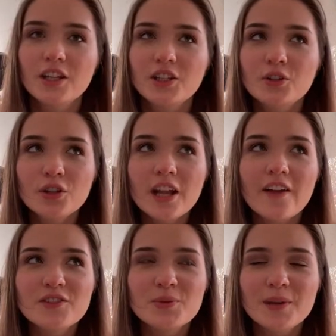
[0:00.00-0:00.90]
you don't
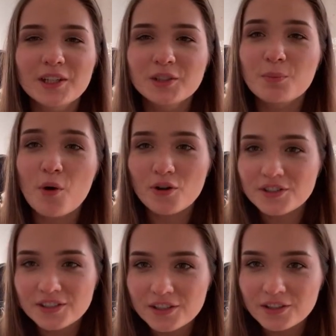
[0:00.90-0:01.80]
have to make it
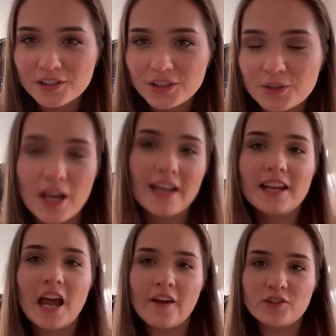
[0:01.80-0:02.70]
personal. You kind
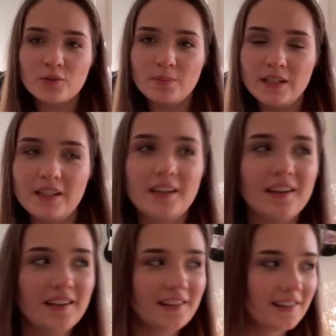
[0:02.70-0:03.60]
of have to be
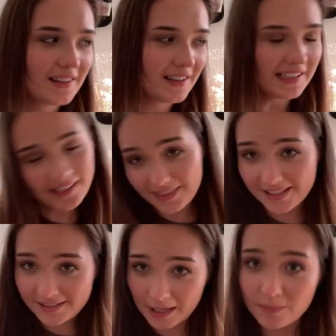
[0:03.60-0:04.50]
in the
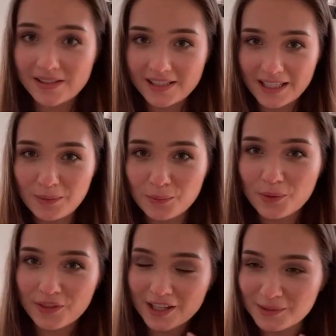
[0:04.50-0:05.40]
same team
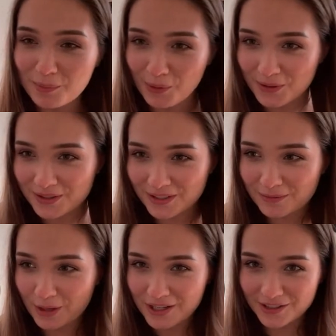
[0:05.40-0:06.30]
with that
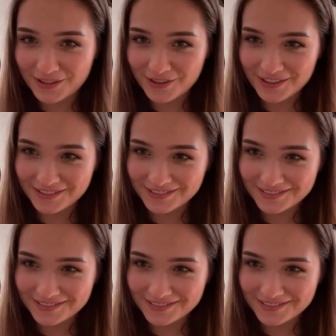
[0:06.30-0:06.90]
person, right, Jonathan?